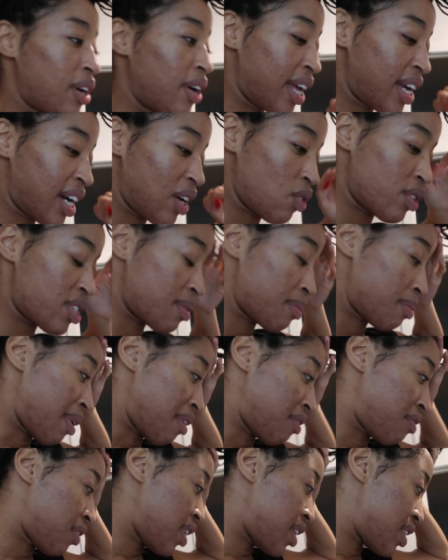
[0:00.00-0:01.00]
to go hang out with some of
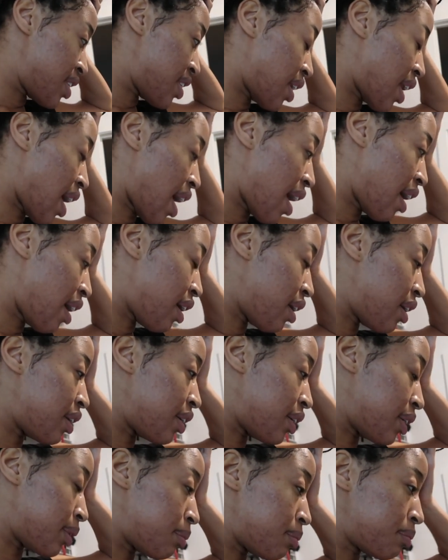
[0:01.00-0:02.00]
my friends tonight.
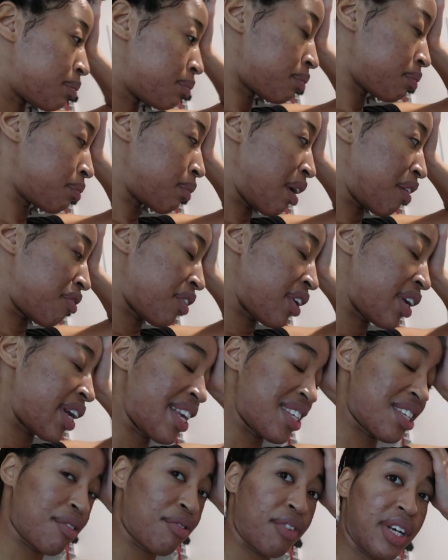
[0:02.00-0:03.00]
My friend
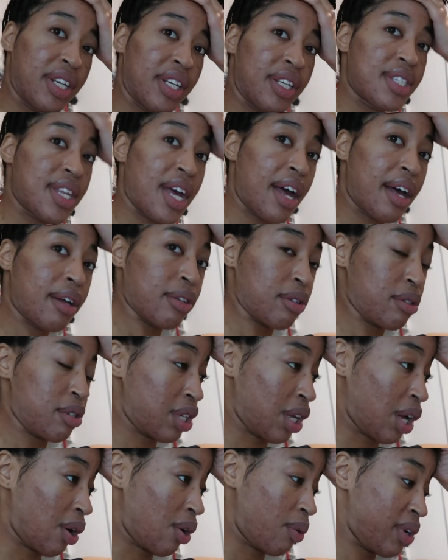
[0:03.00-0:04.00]
has a friend in town,
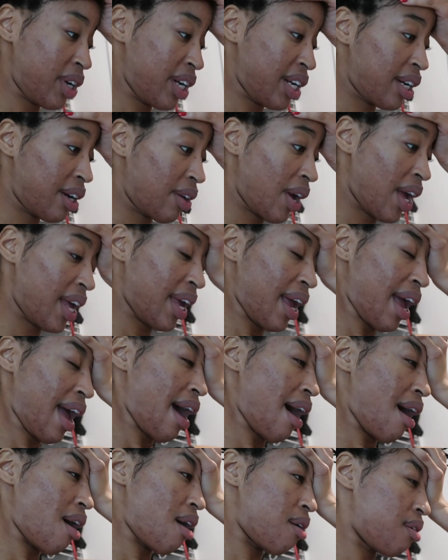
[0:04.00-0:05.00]
so we're gonna go hang
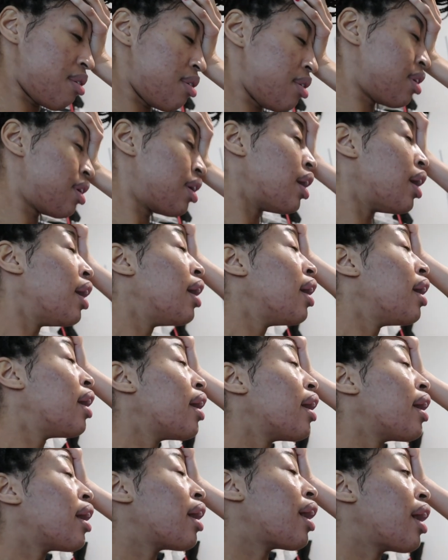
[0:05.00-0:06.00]
out.
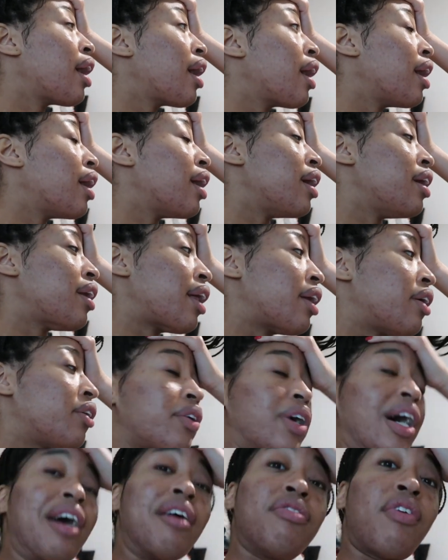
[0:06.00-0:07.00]
And I don't
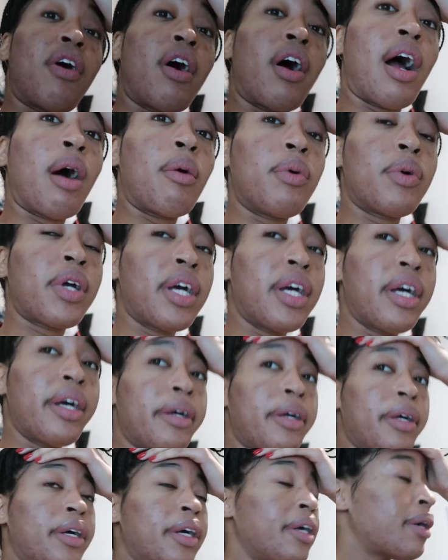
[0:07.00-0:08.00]
know how far I will
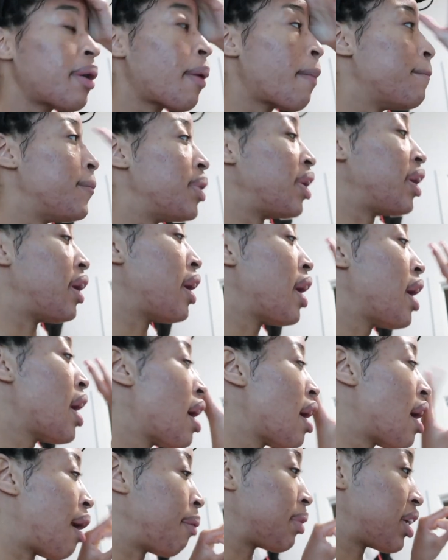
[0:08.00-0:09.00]
get, but
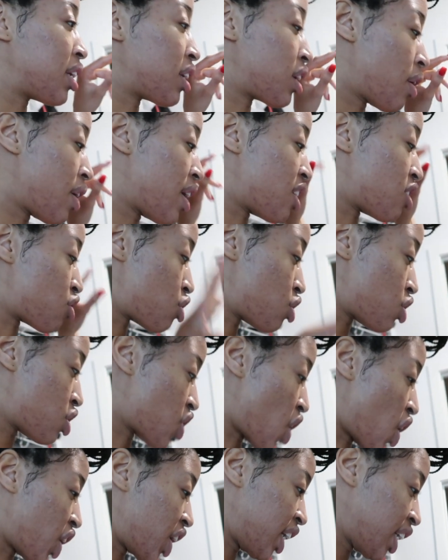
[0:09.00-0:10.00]
I'm gonna go ahead and
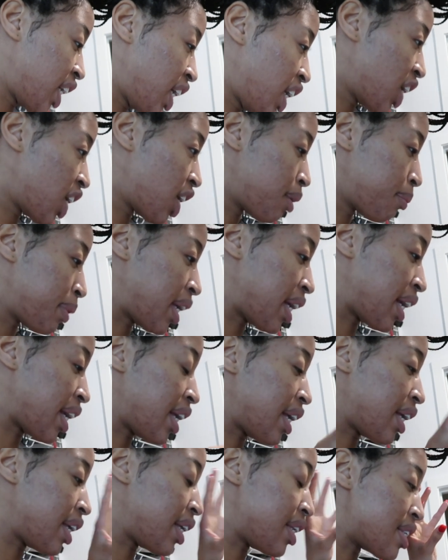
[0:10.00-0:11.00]
start in here
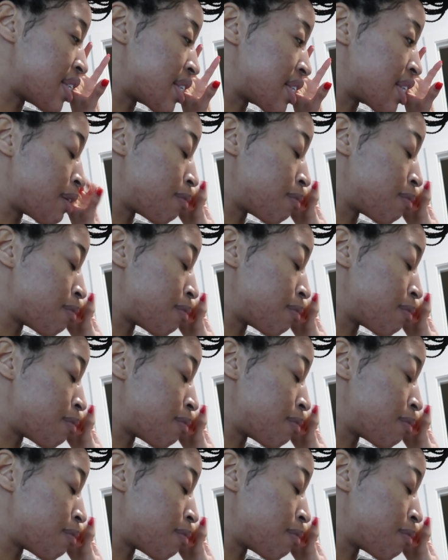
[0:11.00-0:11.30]
because